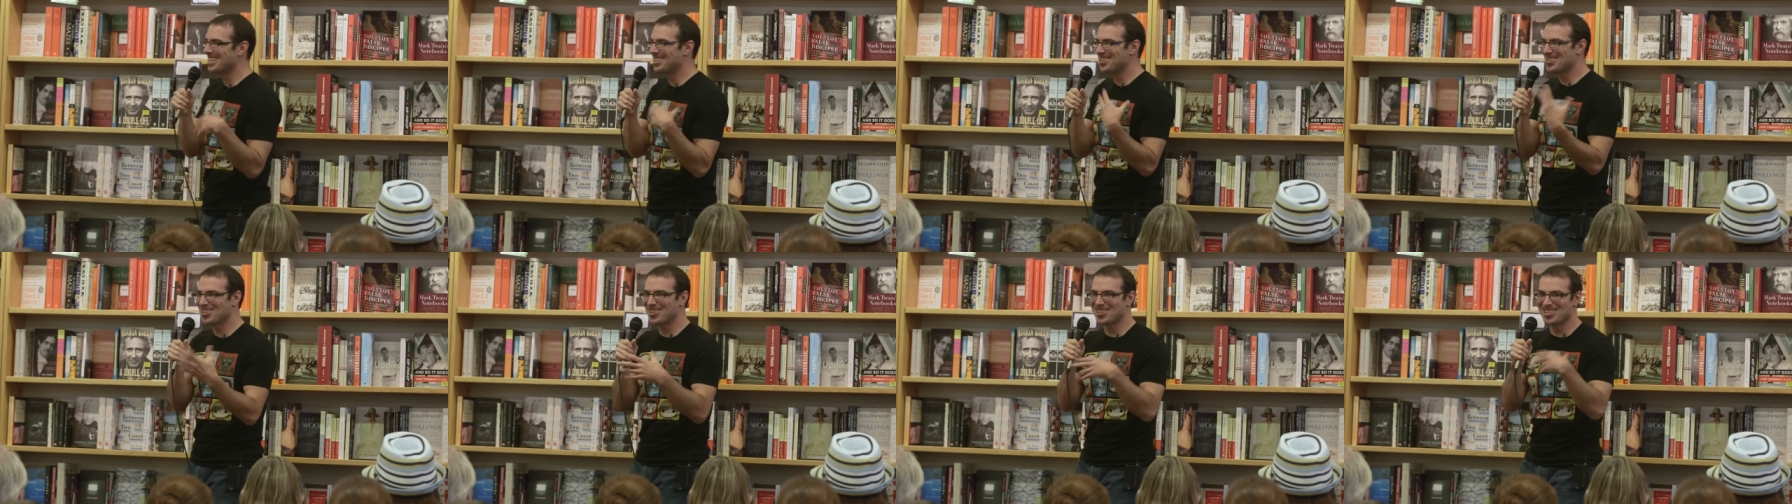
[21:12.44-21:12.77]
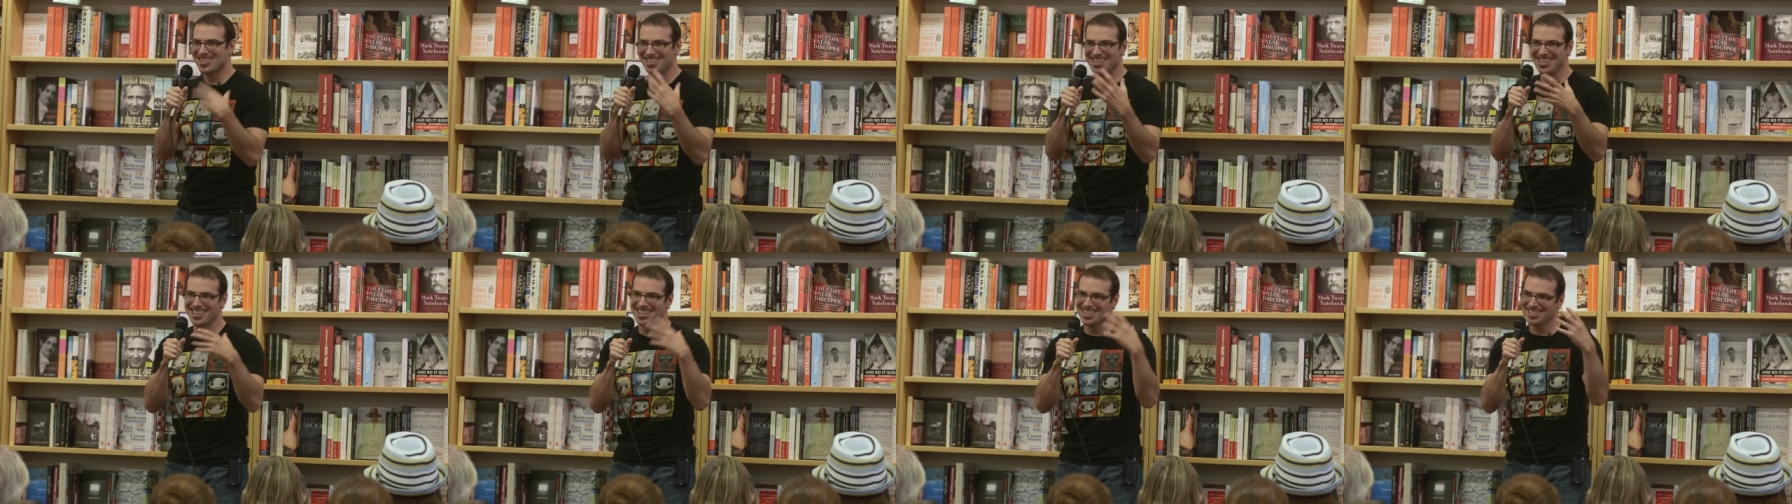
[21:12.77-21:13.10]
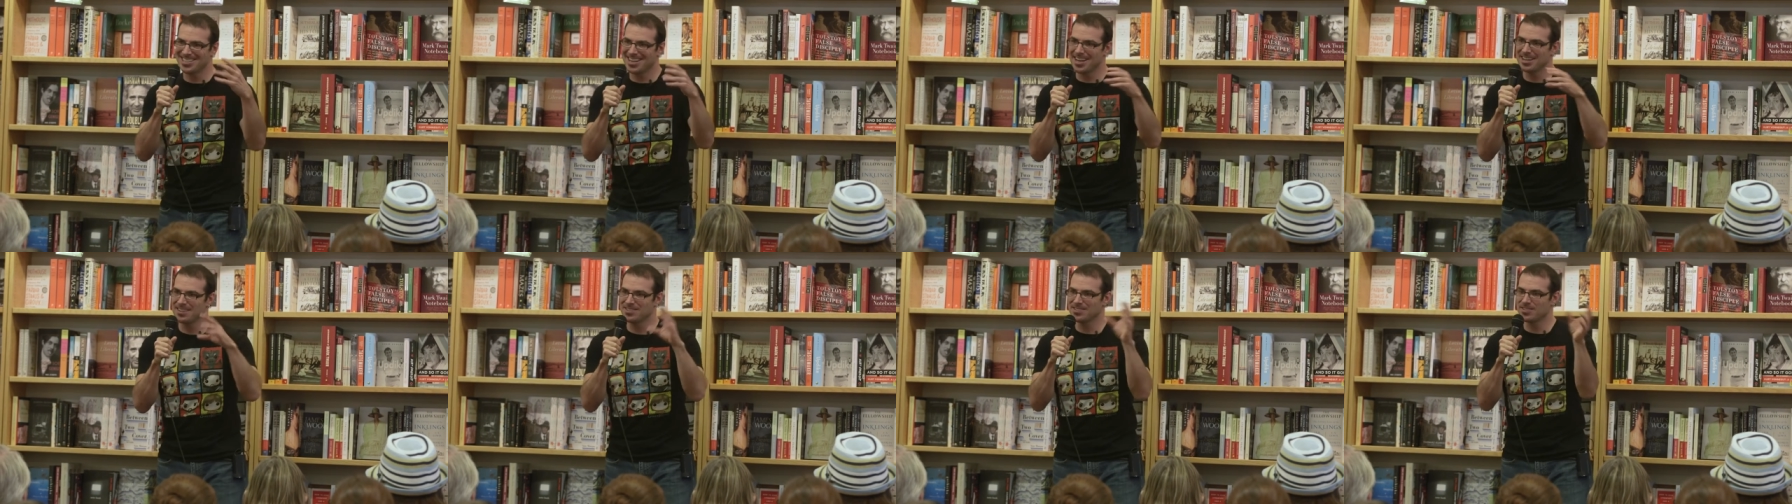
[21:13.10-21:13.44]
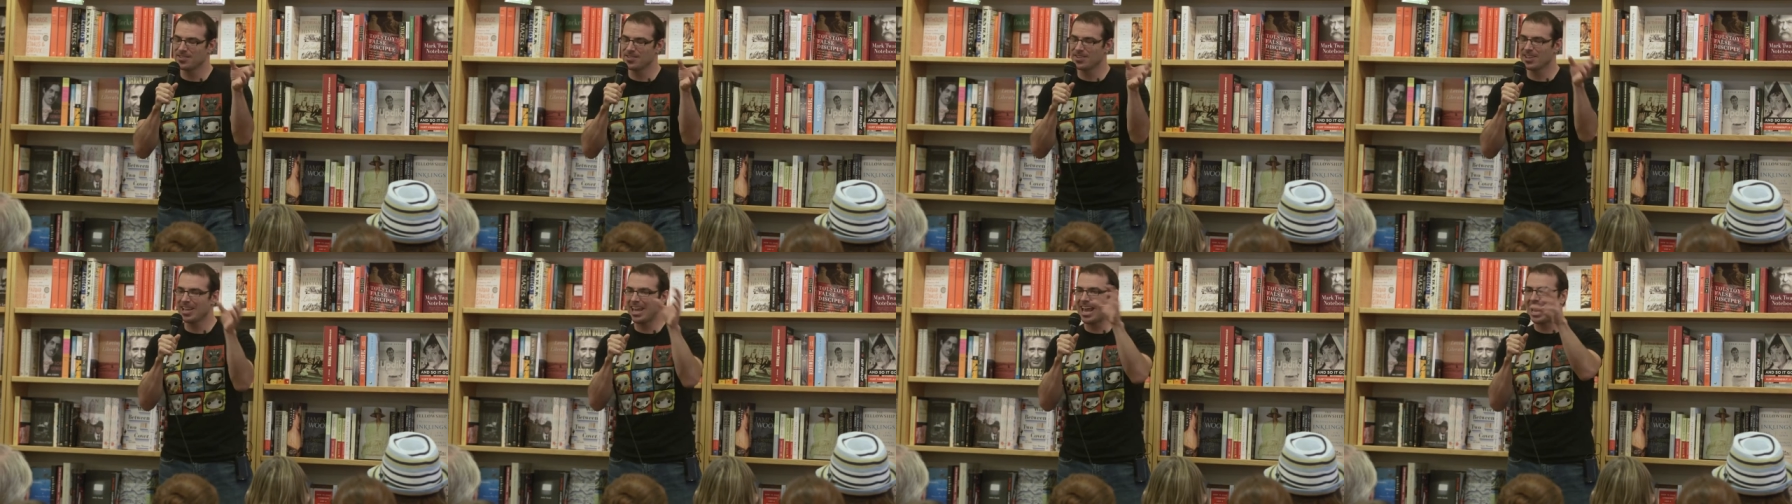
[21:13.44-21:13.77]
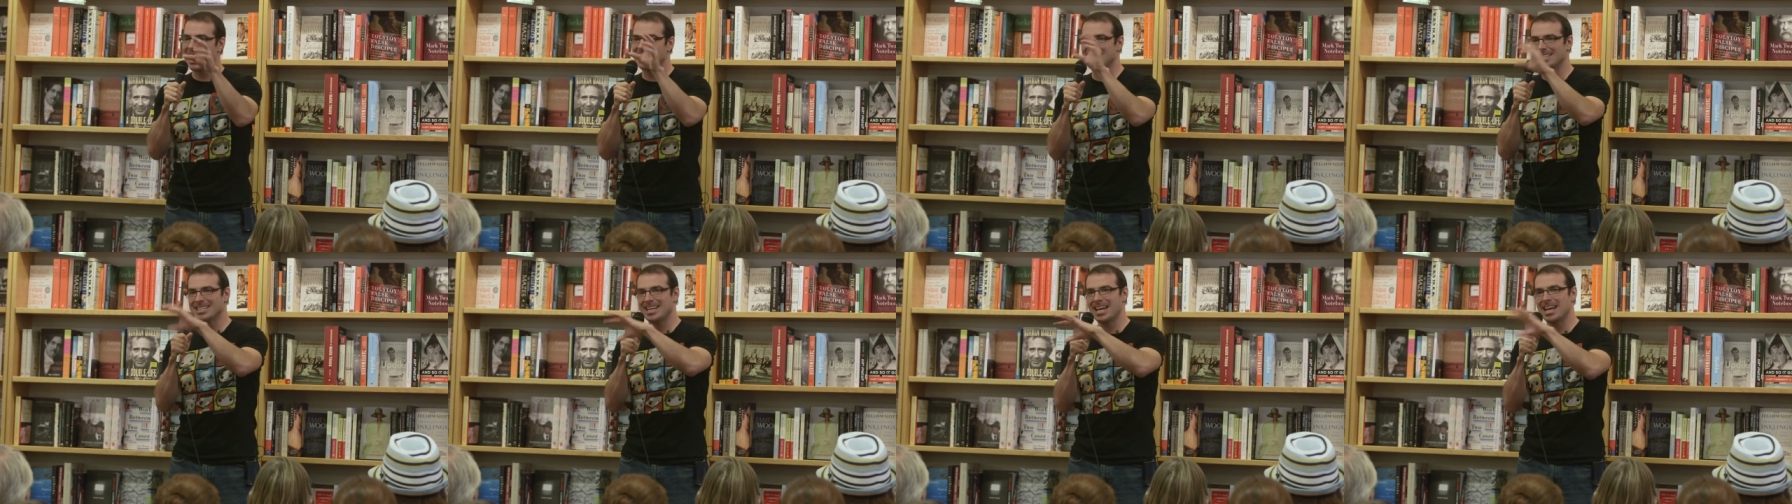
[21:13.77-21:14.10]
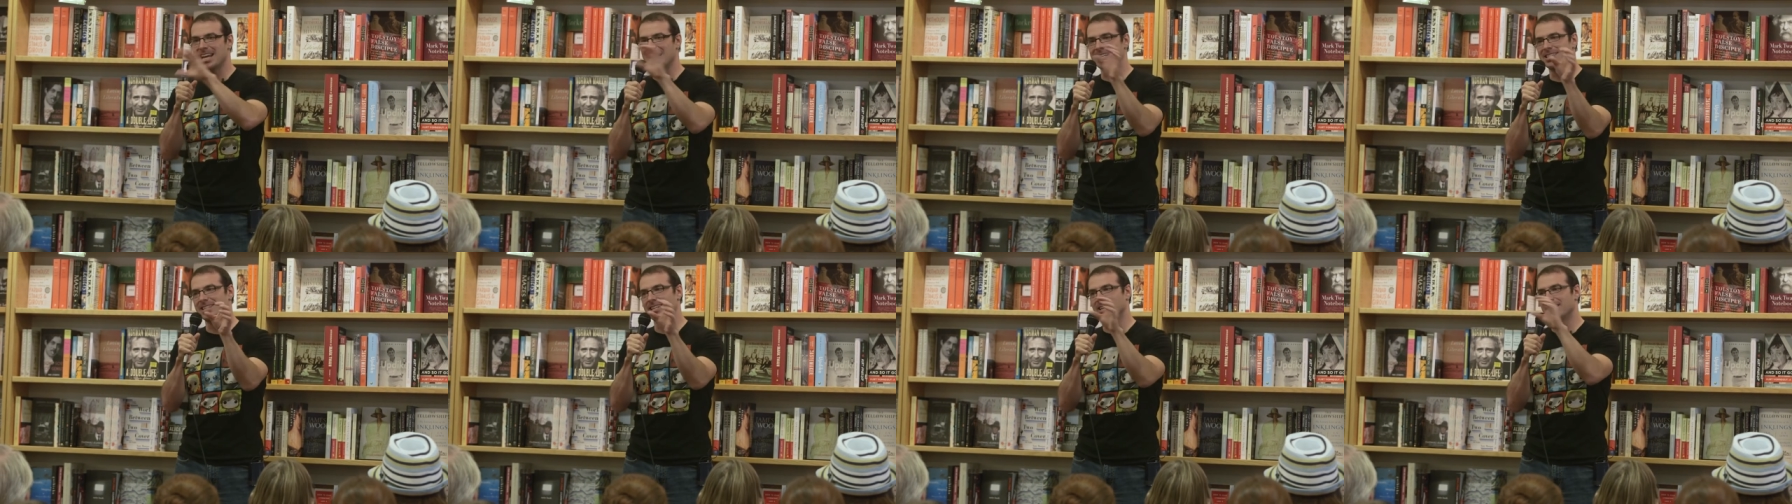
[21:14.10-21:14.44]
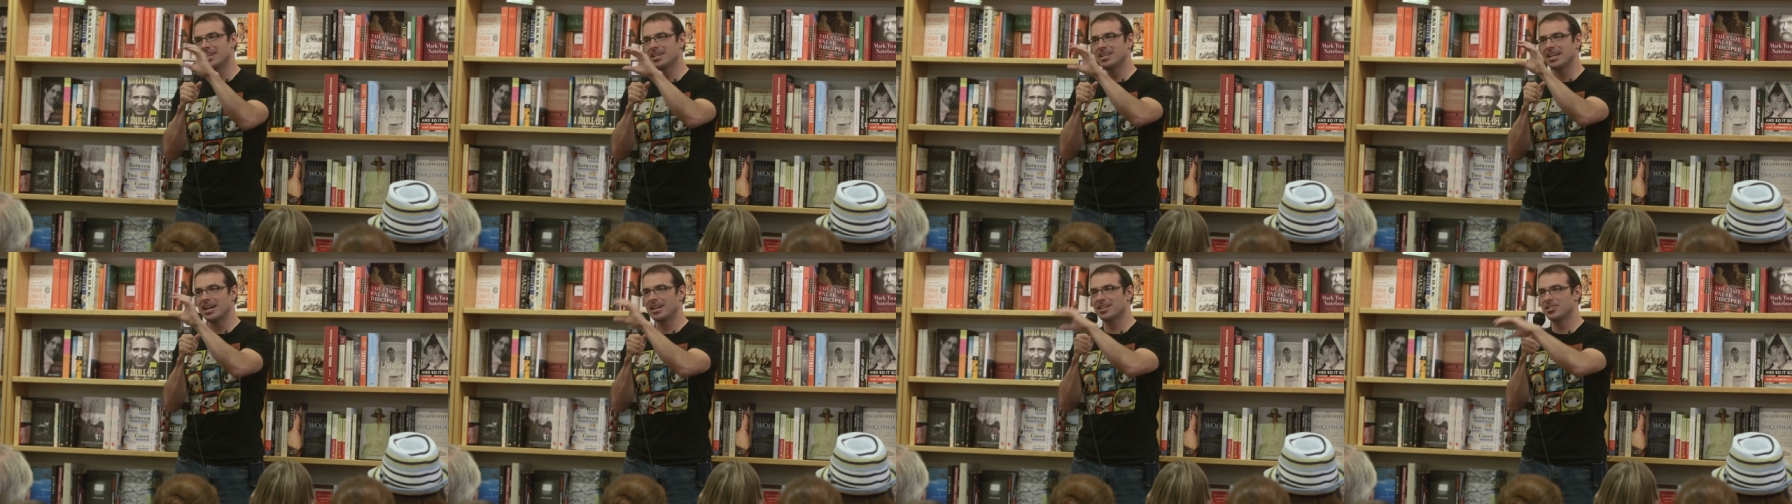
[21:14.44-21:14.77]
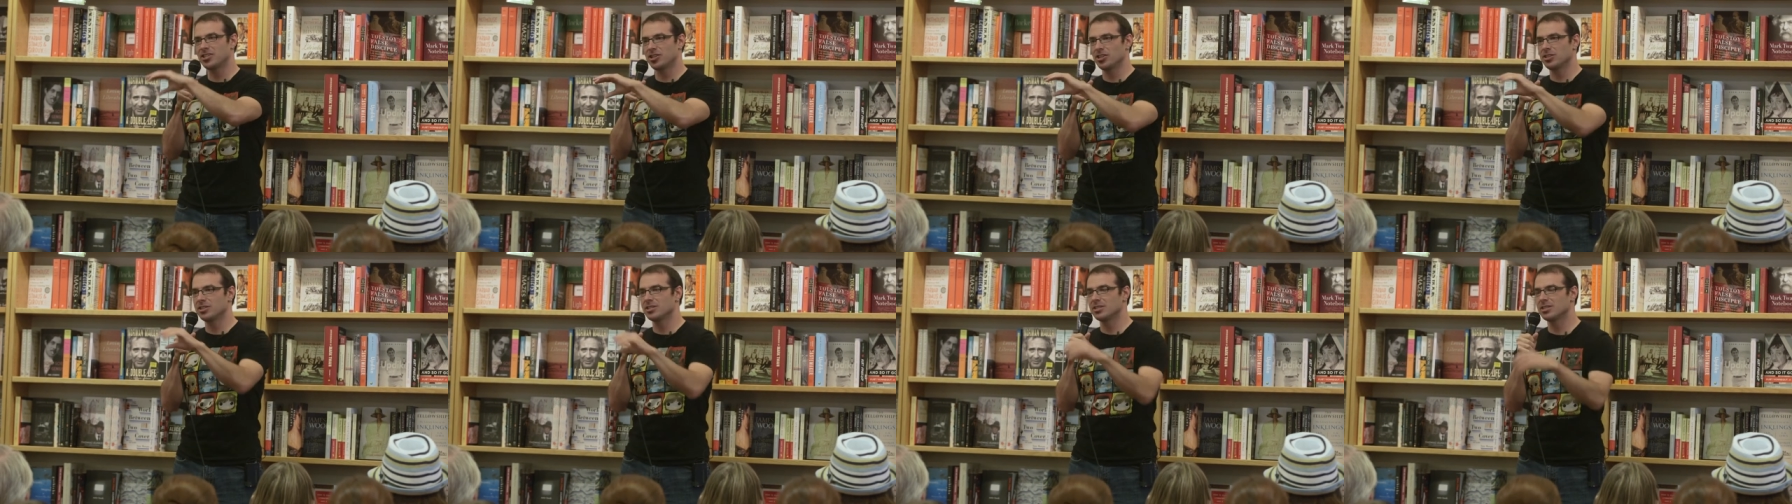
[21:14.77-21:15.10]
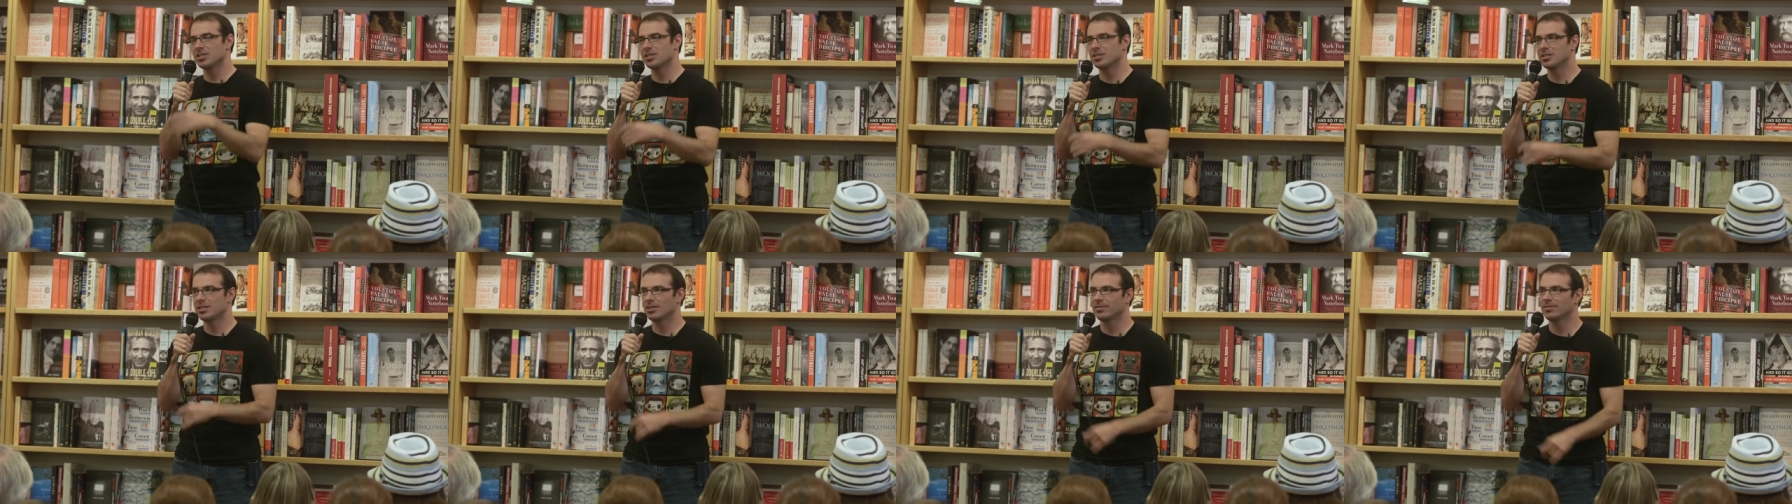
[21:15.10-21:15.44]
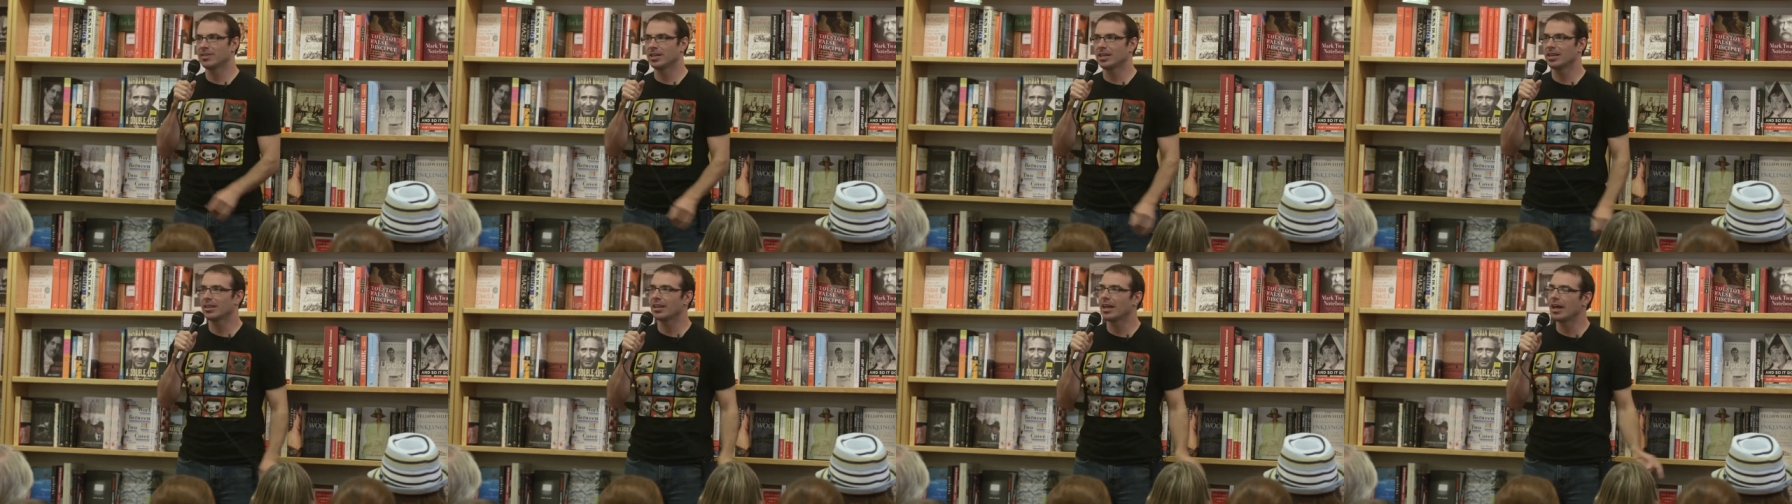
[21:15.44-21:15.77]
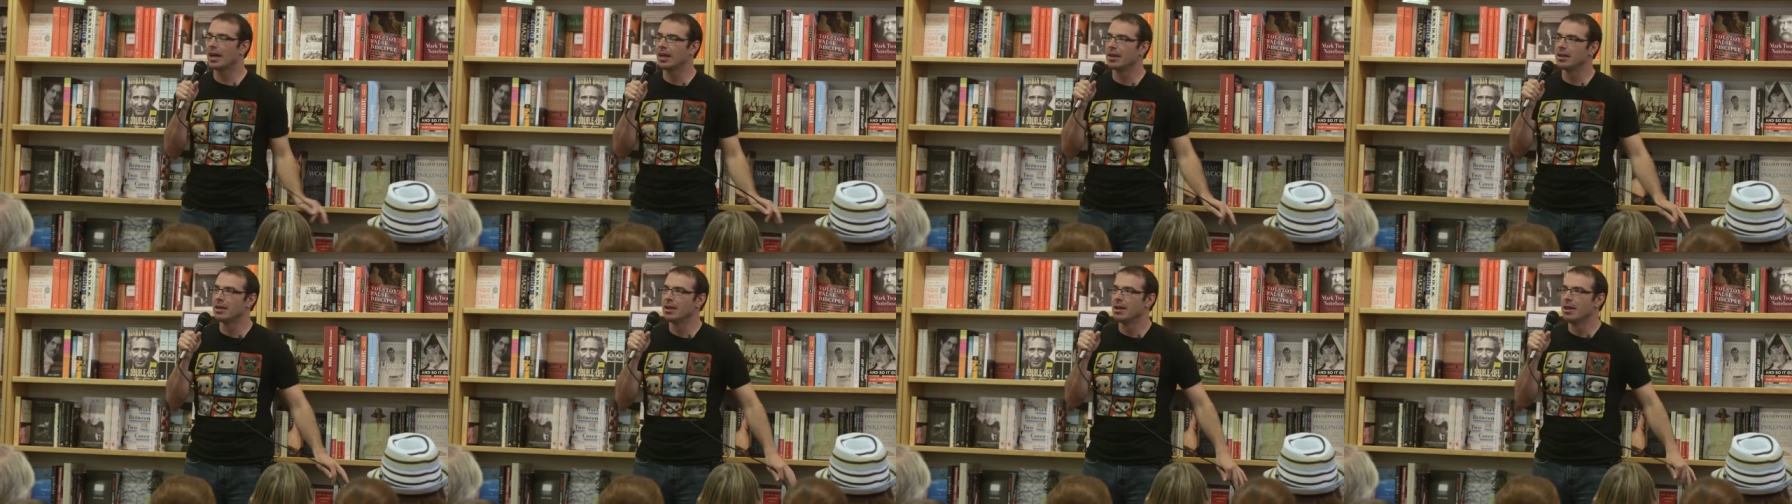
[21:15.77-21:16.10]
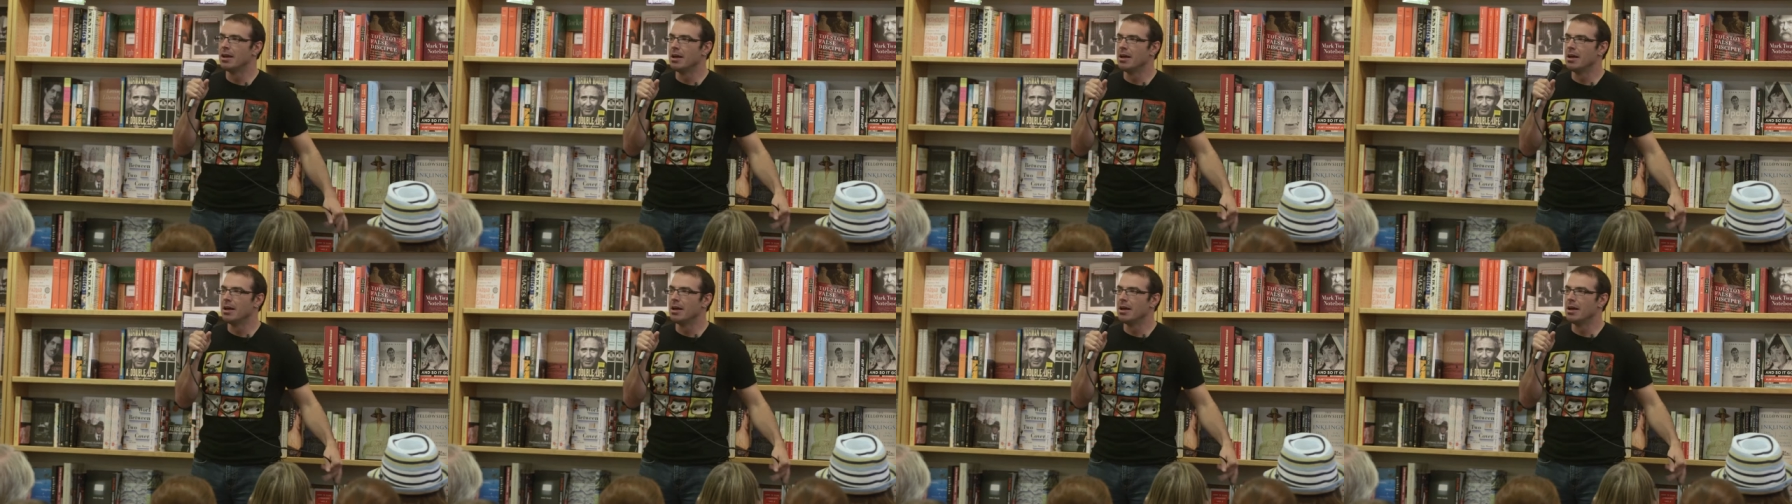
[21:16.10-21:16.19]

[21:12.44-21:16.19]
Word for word: And you could see these kinds of cascades and connections and stuff like that.